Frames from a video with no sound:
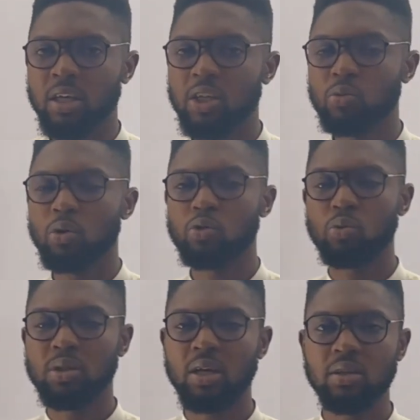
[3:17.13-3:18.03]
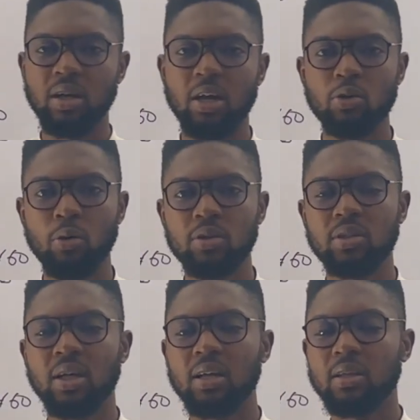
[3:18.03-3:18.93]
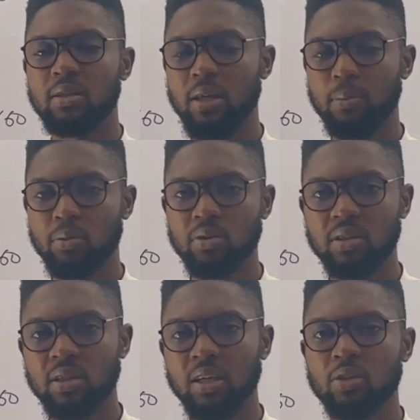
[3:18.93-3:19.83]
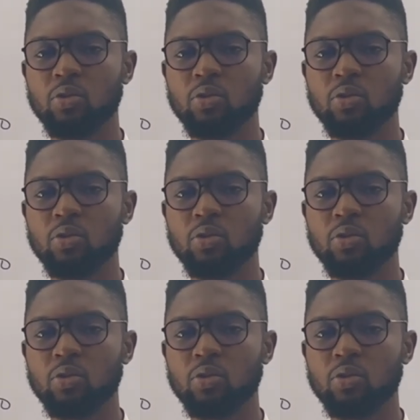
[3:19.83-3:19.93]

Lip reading: It was 2,000 naira you originally deposited,